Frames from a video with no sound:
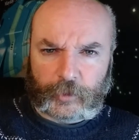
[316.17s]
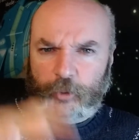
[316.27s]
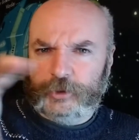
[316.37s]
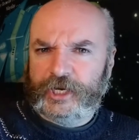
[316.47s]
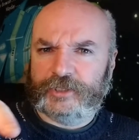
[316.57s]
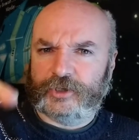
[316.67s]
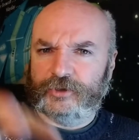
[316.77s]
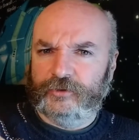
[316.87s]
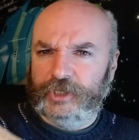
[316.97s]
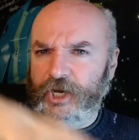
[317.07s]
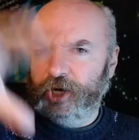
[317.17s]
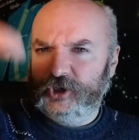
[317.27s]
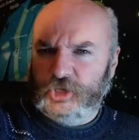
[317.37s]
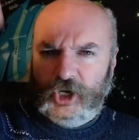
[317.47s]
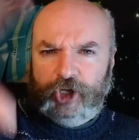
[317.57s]
which has a sort of
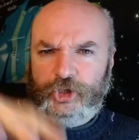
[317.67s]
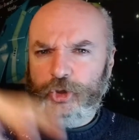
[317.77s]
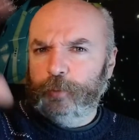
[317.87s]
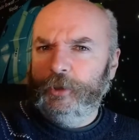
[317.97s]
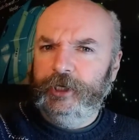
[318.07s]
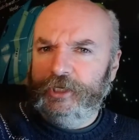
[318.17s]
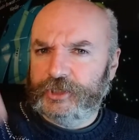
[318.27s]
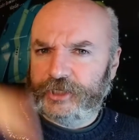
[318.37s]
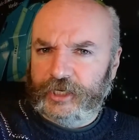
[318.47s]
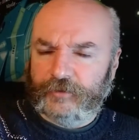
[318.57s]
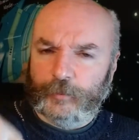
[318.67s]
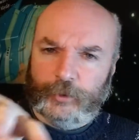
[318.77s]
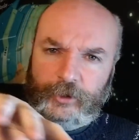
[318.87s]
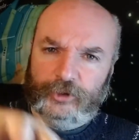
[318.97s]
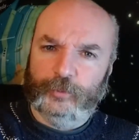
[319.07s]
large human interstellar
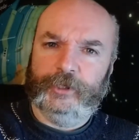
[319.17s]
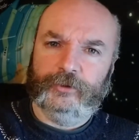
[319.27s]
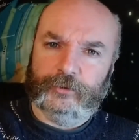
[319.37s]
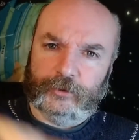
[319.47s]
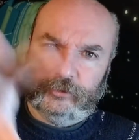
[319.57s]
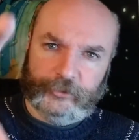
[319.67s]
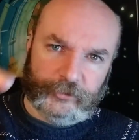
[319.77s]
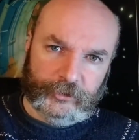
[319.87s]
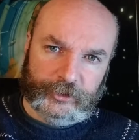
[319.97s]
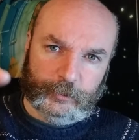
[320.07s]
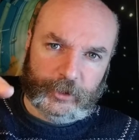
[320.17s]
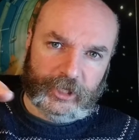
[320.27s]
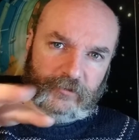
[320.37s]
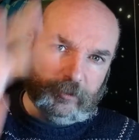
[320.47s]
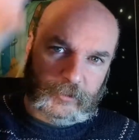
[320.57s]
empire in the middle called the Third
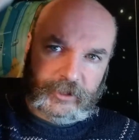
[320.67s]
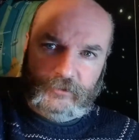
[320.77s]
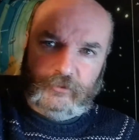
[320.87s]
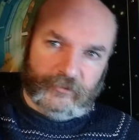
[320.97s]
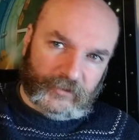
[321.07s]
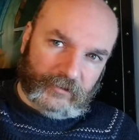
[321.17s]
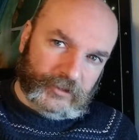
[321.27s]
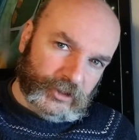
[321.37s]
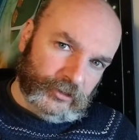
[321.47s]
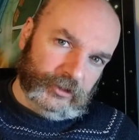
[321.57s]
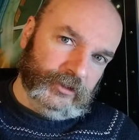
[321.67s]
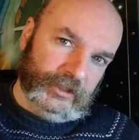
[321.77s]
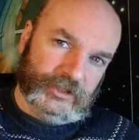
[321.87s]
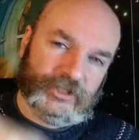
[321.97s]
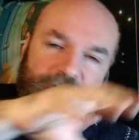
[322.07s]
Imperium, and then there are various other
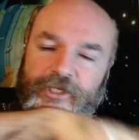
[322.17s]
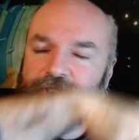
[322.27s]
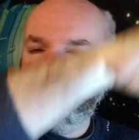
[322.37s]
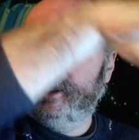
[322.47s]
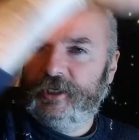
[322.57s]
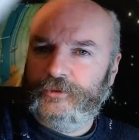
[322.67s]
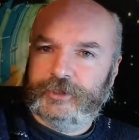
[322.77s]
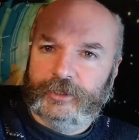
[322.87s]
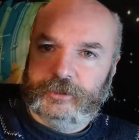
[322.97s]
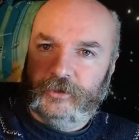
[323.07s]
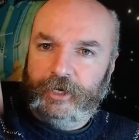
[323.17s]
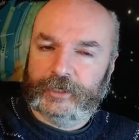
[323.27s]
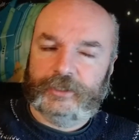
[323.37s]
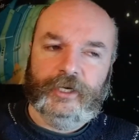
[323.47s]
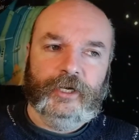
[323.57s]
interstellar states outside
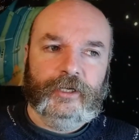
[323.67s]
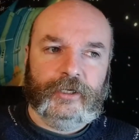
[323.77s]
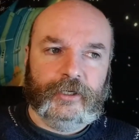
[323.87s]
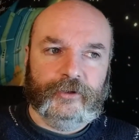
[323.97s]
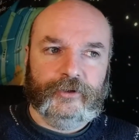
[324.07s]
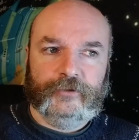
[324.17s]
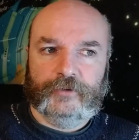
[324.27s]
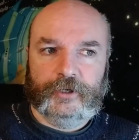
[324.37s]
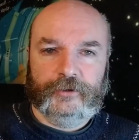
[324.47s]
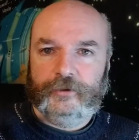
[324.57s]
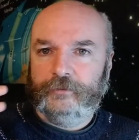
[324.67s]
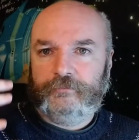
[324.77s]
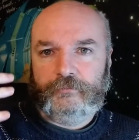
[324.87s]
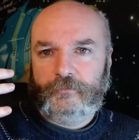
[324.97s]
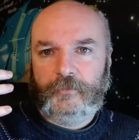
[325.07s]
that that are either
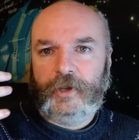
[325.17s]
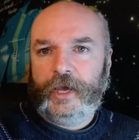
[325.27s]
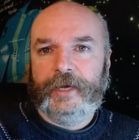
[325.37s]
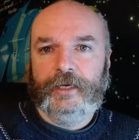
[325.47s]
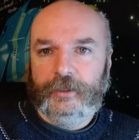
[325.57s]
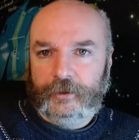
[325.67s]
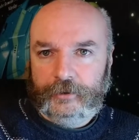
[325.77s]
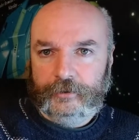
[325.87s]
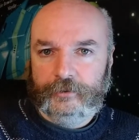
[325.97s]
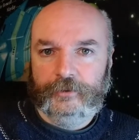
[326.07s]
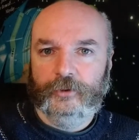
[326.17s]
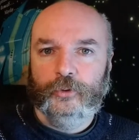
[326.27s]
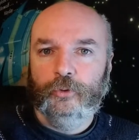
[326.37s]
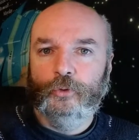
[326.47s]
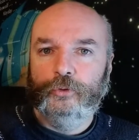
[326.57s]
alien
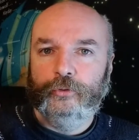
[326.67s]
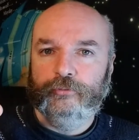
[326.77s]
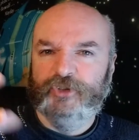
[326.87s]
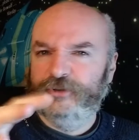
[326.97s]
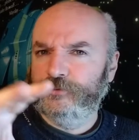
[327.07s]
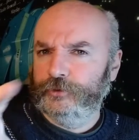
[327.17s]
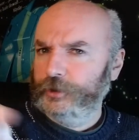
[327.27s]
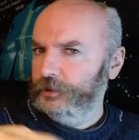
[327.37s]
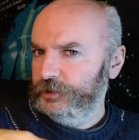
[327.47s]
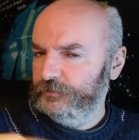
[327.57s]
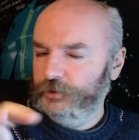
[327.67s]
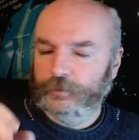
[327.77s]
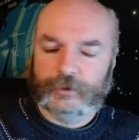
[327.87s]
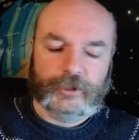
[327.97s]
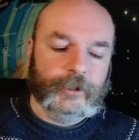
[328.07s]
or different kinds of
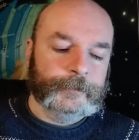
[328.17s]
humans.